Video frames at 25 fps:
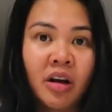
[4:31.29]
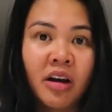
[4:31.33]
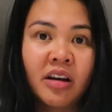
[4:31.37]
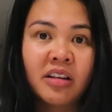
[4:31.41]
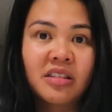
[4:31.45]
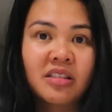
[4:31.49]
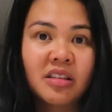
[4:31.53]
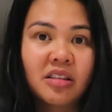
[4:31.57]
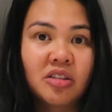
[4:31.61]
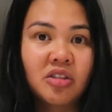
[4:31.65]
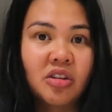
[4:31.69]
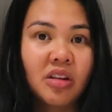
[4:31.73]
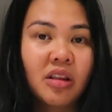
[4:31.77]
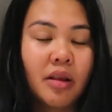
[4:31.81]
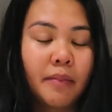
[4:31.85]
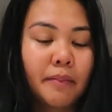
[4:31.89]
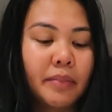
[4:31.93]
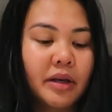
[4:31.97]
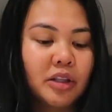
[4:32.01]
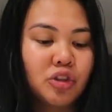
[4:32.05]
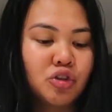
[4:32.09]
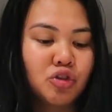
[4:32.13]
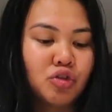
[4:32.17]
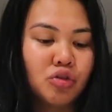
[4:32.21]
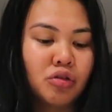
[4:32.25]
It's literally the
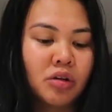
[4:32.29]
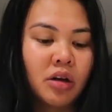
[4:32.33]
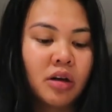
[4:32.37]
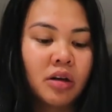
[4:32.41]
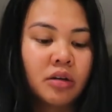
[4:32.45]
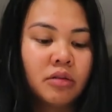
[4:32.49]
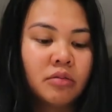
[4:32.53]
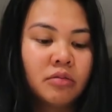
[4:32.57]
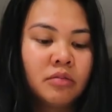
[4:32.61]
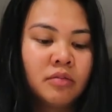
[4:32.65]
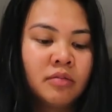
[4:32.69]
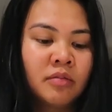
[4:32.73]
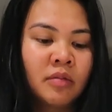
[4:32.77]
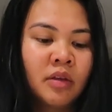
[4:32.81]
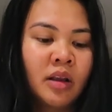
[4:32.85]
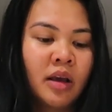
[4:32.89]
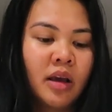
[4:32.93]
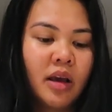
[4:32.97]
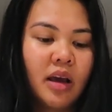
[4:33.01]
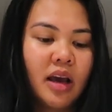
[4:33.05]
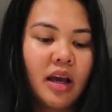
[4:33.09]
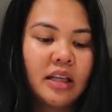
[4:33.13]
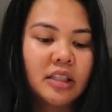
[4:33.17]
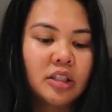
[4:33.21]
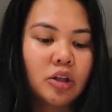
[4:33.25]
best tuna.
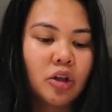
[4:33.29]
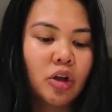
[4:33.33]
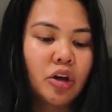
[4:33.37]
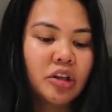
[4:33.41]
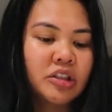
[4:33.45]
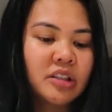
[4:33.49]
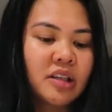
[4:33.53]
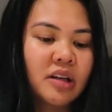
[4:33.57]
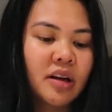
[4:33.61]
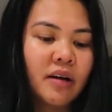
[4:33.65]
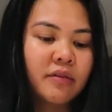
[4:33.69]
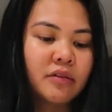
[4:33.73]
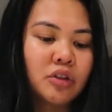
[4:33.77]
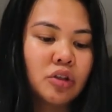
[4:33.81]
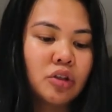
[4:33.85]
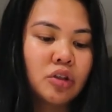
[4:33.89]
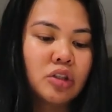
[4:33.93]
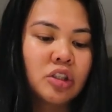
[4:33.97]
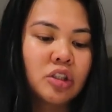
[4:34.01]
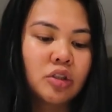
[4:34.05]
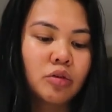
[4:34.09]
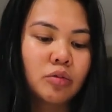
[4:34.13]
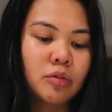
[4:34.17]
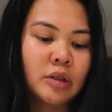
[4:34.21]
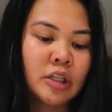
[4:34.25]
It's close enough to
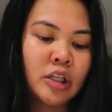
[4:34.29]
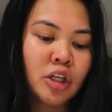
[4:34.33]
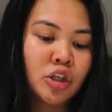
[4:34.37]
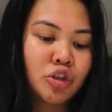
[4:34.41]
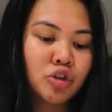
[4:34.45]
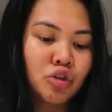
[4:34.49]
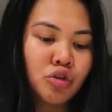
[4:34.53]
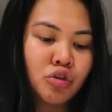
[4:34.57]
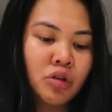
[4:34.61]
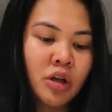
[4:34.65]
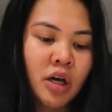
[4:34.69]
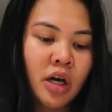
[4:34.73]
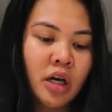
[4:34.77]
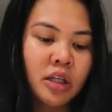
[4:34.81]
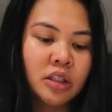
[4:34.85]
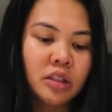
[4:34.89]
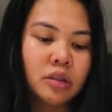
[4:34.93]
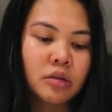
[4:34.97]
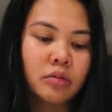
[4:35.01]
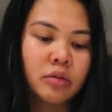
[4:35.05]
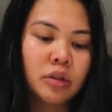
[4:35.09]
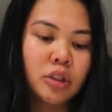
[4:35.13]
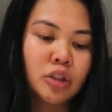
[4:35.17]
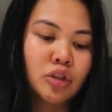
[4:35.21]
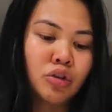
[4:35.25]
Serena tuna, and
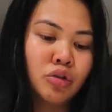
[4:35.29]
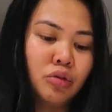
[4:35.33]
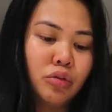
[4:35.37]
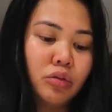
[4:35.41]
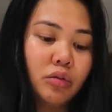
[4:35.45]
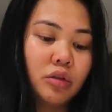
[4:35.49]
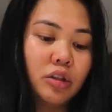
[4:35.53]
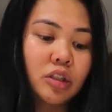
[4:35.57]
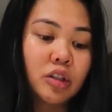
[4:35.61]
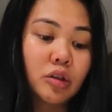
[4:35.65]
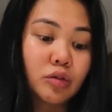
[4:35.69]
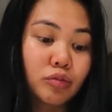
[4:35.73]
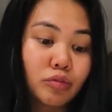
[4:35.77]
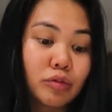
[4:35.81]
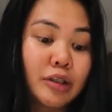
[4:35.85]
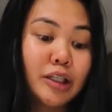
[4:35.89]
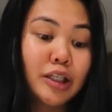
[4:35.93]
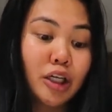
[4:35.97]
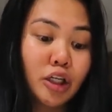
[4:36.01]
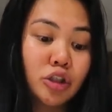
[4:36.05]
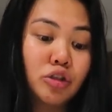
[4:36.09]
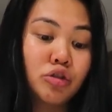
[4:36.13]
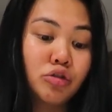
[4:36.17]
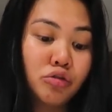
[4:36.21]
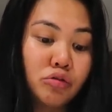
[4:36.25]

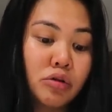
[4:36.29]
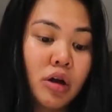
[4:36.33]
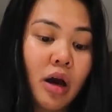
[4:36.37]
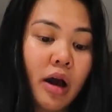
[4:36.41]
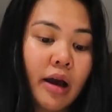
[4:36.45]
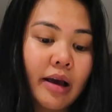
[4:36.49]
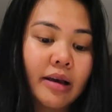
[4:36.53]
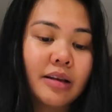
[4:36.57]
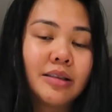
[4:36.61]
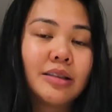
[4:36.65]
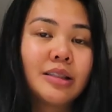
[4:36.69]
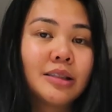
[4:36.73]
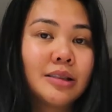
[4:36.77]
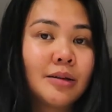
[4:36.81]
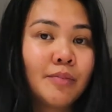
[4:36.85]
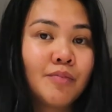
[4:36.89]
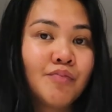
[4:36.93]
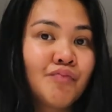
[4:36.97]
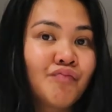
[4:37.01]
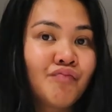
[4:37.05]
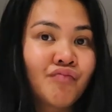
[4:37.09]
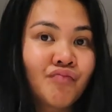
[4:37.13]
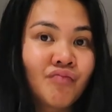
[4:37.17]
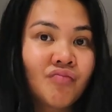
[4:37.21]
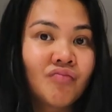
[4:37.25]
Serena tuna is
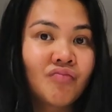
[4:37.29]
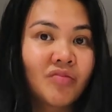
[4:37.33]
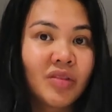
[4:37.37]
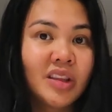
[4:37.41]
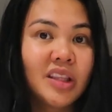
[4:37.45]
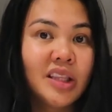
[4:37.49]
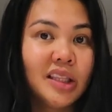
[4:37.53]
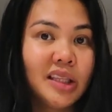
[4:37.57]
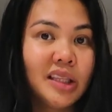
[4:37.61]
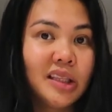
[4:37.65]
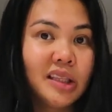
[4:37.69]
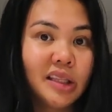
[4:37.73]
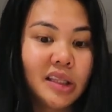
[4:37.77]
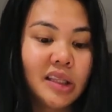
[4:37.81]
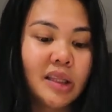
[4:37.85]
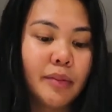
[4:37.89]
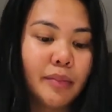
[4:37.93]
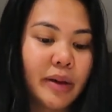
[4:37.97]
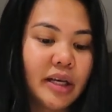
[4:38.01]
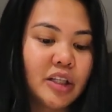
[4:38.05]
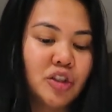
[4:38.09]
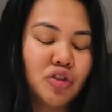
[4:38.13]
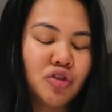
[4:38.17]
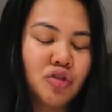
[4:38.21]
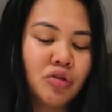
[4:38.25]
the
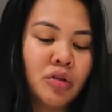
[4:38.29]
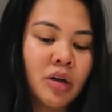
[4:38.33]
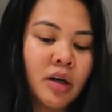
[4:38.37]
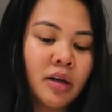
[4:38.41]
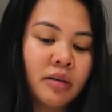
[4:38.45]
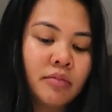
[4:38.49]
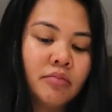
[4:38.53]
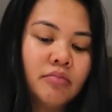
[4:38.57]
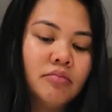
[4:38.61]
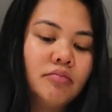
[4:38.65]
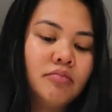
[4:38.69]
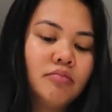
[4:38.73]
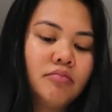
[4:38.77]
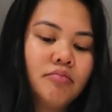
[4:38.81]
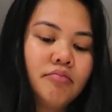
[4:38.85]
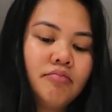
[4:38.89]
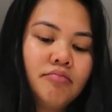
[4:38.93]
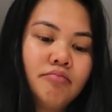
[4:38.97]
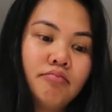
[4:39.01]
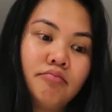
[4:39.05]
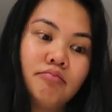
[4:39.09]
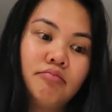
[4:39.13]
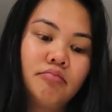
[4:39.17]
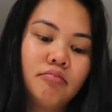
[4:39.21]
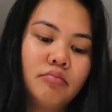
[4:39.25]
best tuna,
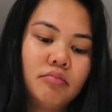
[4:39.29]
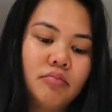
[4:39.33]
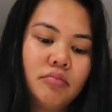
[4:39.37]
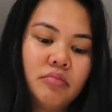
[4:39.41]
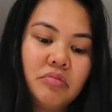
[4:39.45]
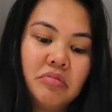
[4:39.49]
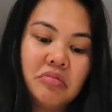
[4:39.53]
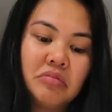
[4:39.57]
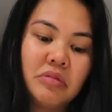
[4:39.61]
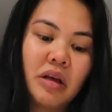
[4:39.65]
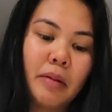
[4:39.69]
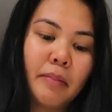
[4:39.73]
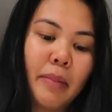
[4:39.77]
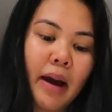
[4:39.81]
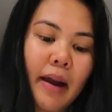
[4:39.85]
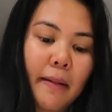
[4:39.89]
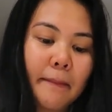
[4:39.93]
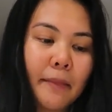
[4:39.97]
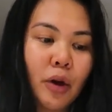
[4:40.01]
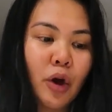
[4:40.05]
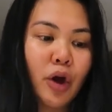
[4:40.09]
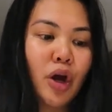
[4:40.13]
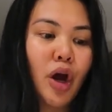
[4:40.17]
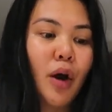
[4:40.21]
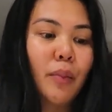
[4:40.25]
in my
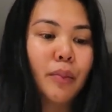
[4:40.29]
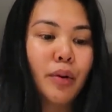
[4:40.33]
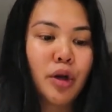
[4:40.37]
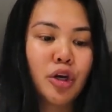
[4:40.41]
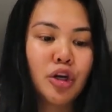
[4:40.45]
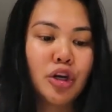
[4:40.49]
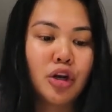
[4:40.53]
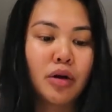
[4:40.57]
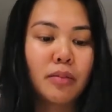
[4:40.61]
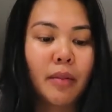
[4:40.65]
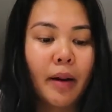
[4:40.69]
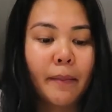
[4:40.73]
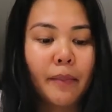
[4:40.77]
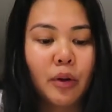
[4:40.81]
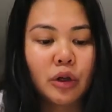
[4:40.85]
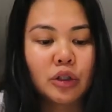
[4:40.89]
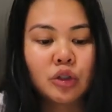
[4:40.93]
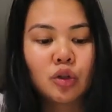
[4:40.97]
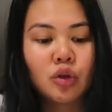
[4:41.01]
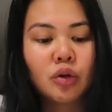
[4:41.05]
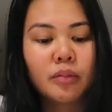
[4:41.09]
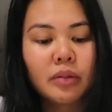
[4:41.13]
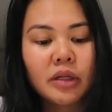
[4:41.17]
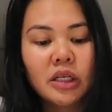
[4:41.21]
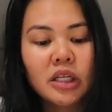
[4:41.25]
opinion, my
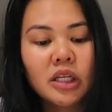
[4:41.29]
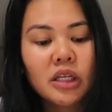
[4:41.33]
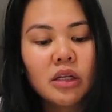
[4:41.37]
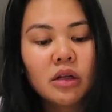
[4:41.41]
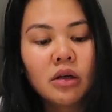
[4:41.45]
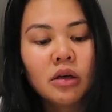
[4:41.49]
personal opinion.